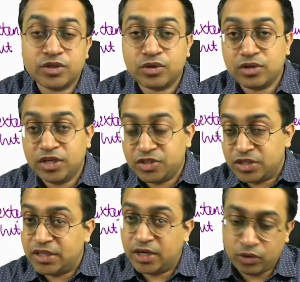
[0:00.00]
injury they
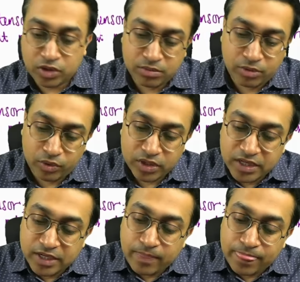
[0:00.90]
are talking about.
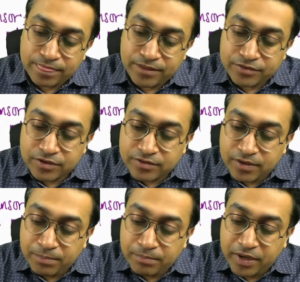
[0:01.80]
This is the
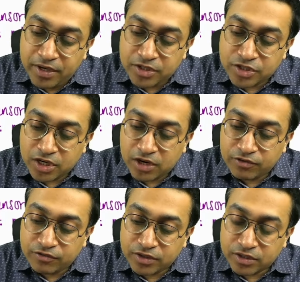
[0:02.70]
mid
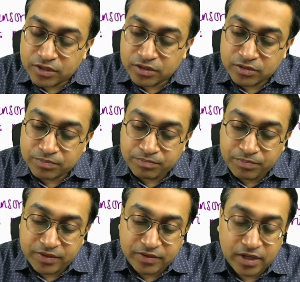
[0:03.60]
shaft
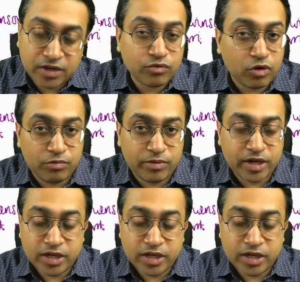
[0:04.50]
basically involvement.